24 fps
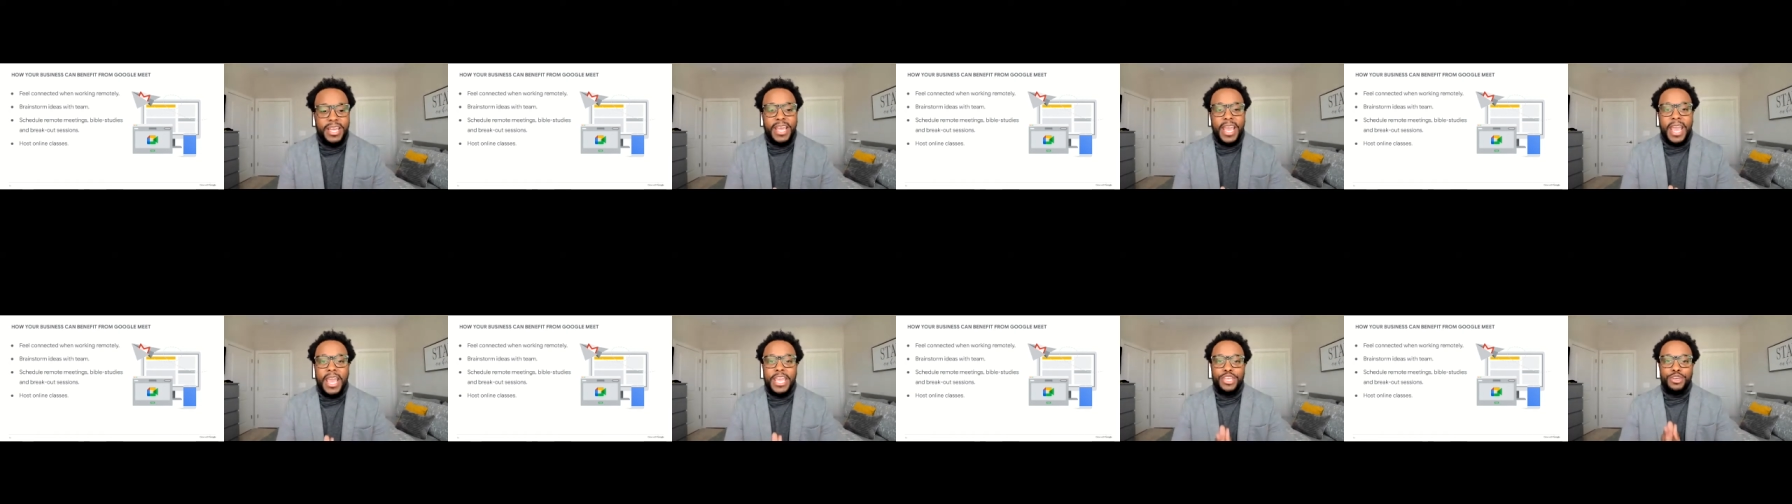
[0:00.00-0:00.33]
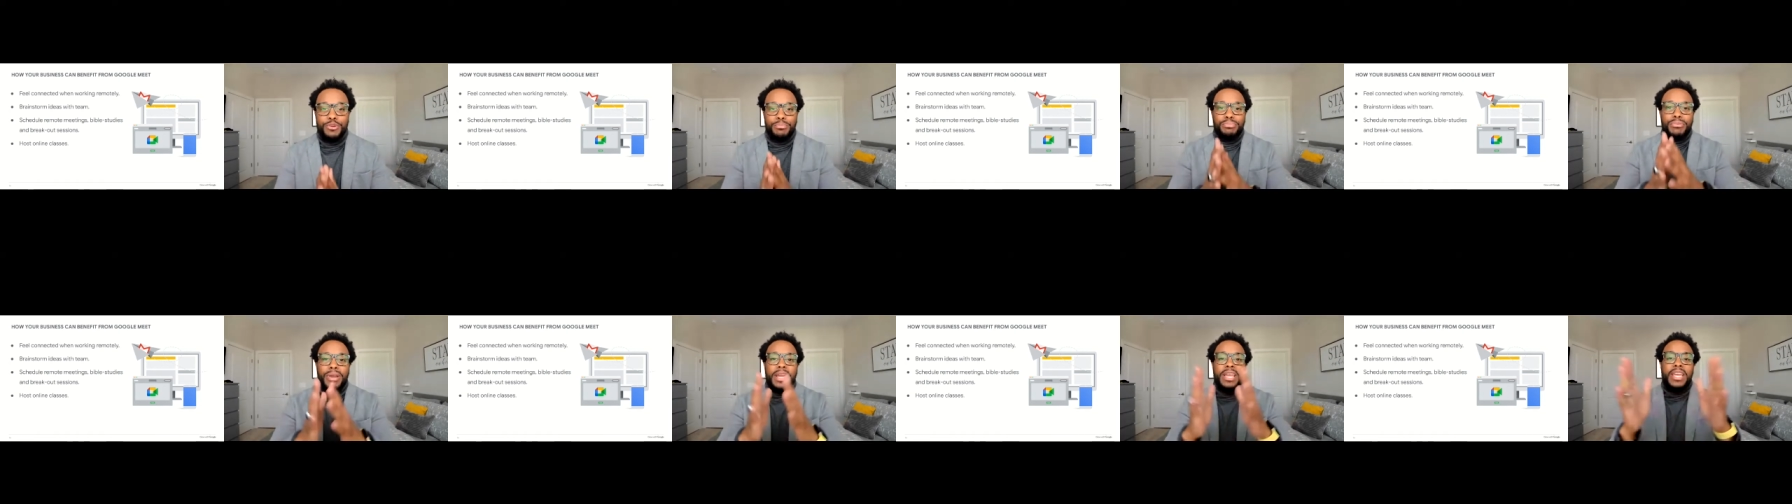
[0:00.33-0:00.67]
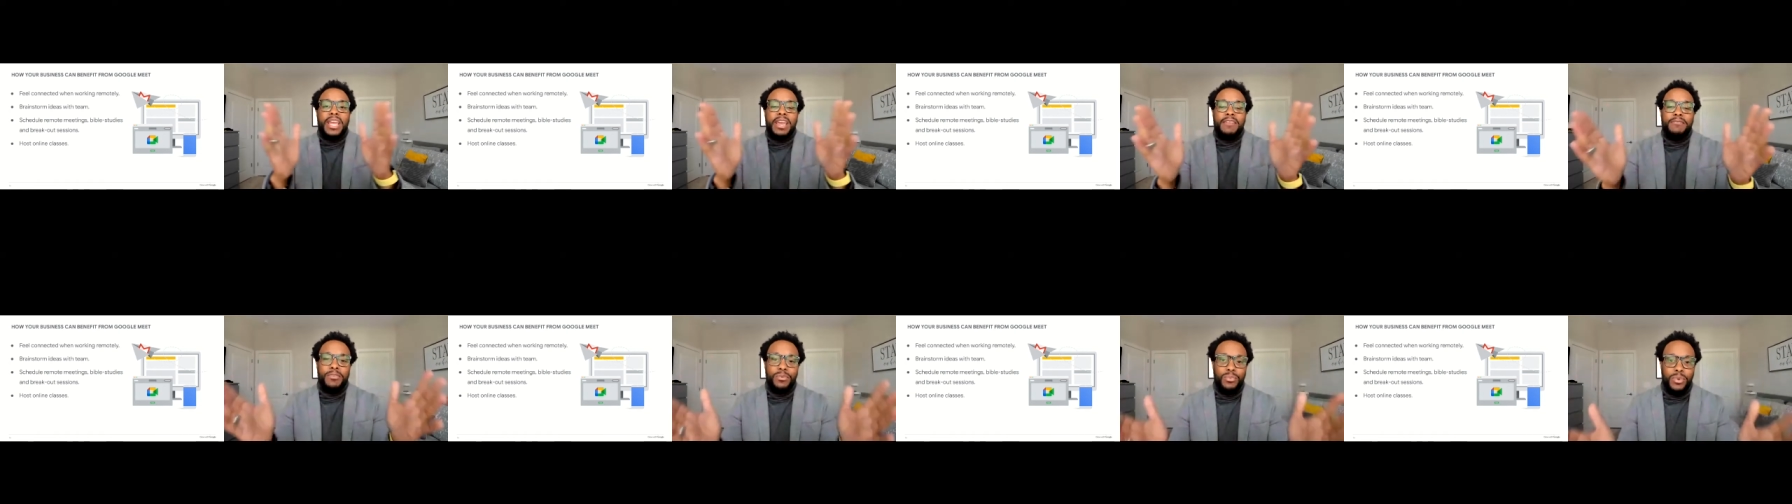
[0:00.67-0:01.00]
and you break
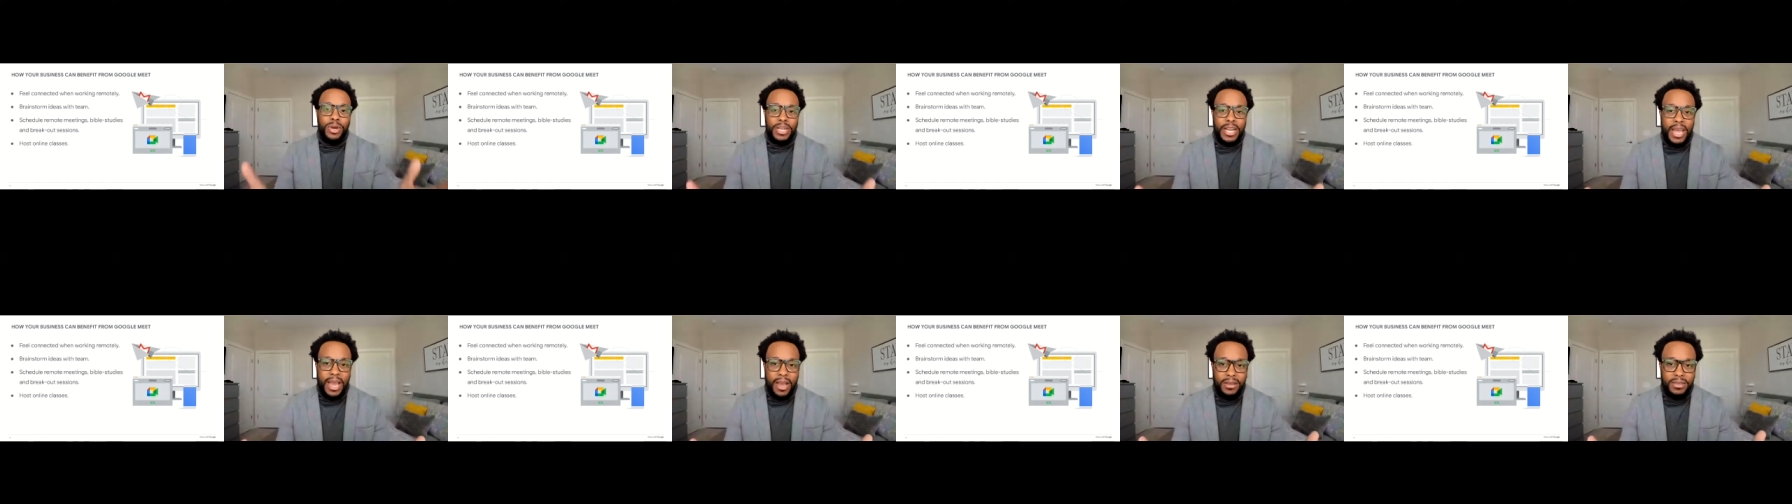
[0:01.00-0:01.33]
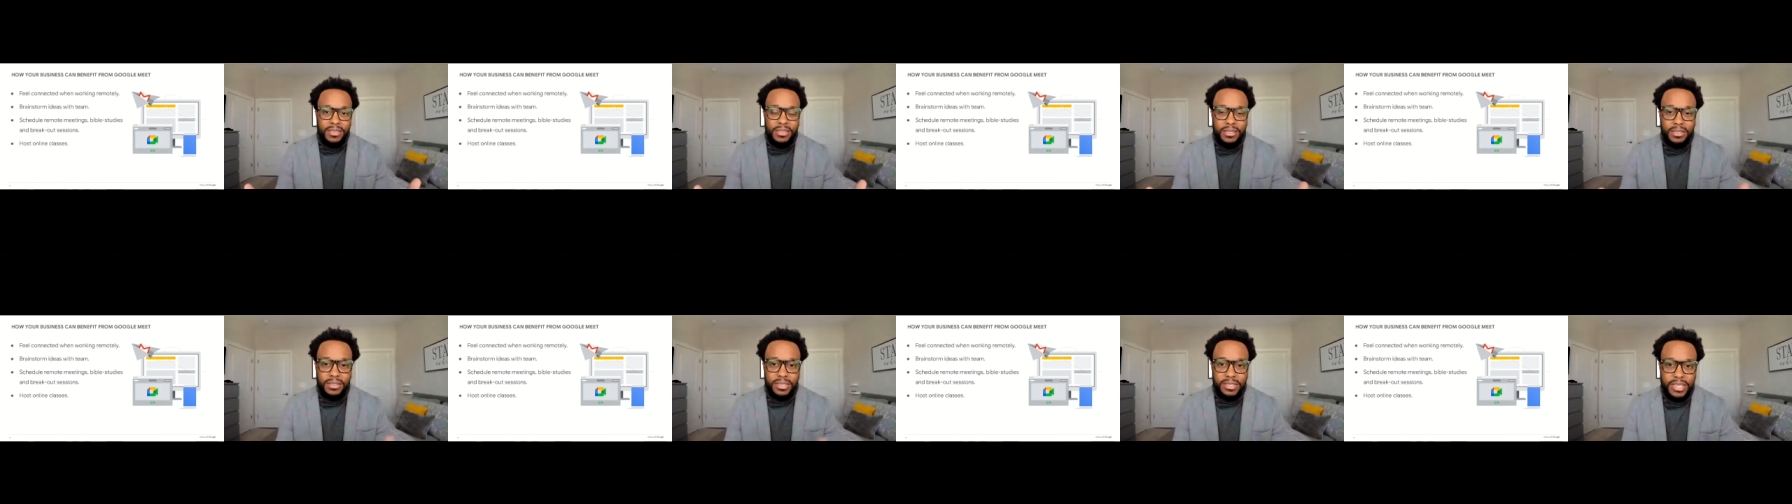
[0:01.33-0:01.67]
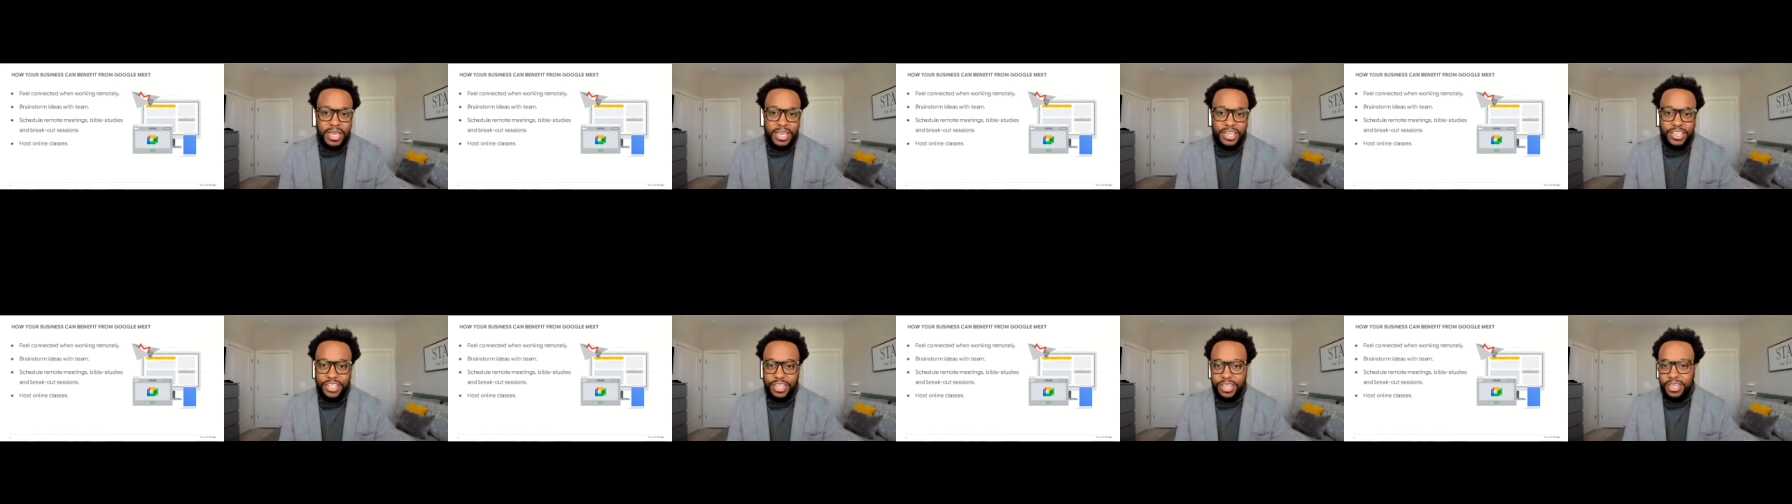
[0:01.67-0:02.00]
everyone out to the
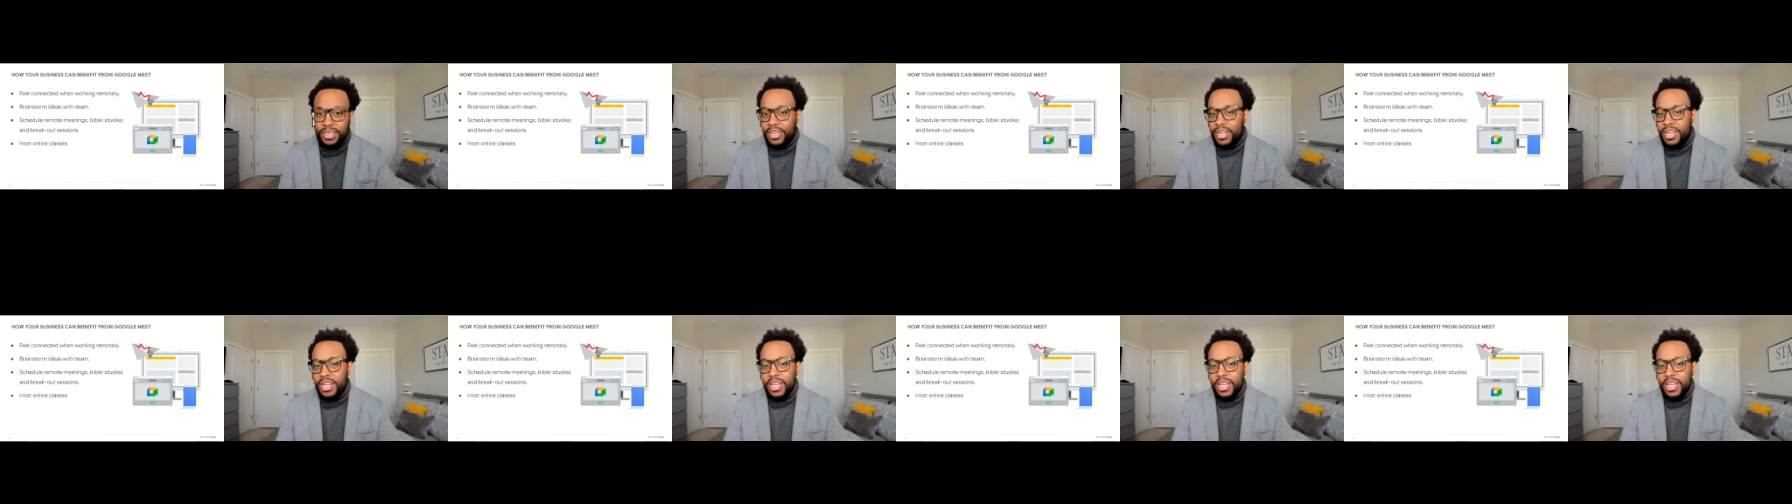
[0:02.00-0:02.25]
session,